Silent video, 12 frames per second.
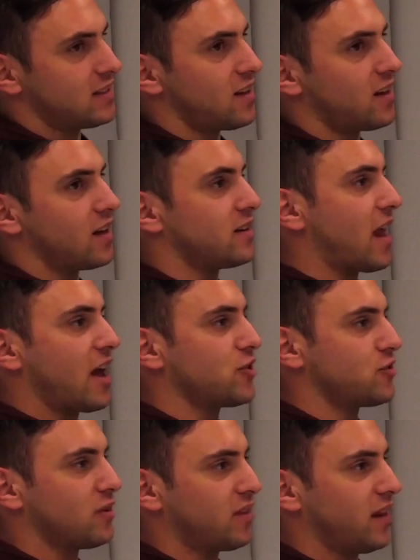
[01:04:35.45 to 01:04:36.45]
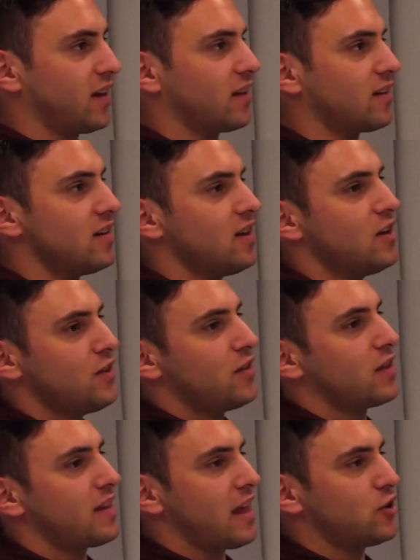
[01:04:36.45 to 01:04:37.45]
It's not a national thing.
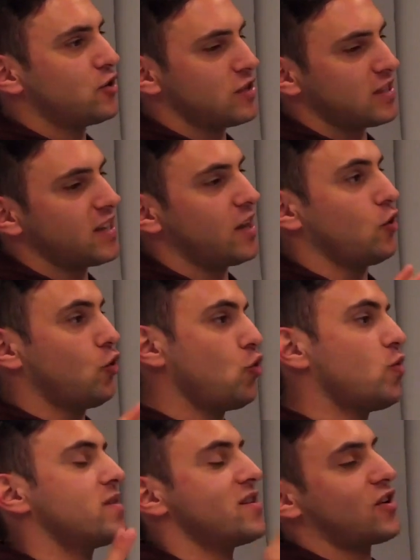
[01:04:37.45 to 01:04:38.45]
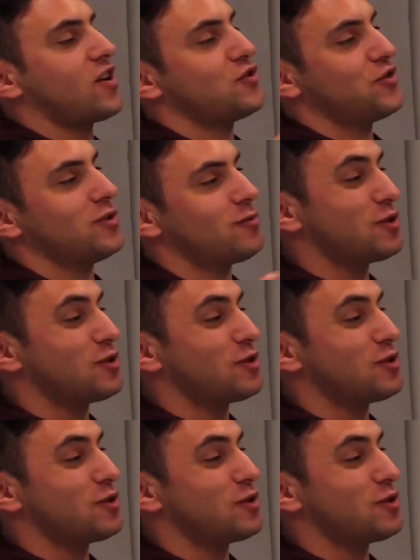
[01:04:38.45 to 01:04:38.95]
The nations decide who in their countries,